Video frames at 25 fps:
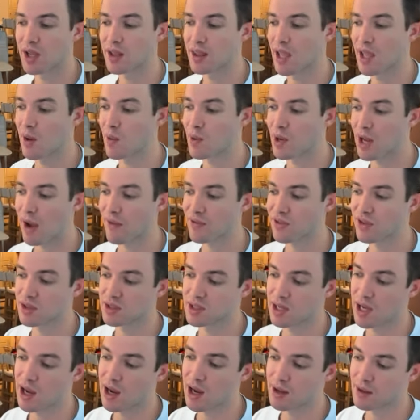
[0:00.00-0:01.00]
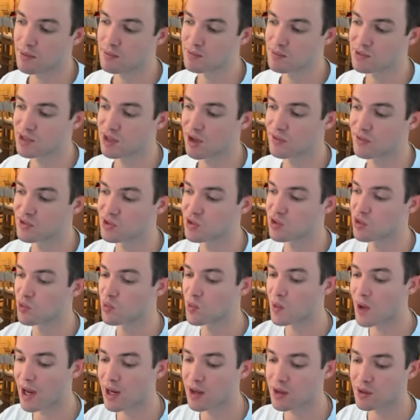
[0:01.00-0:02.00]
and they would have to tie themselves
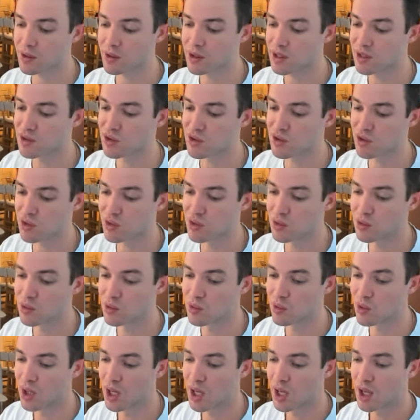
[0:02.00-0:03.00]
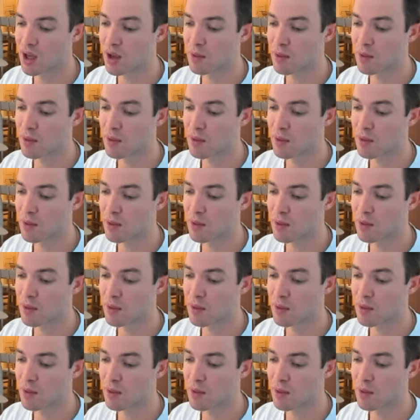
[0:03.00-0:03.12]
directly to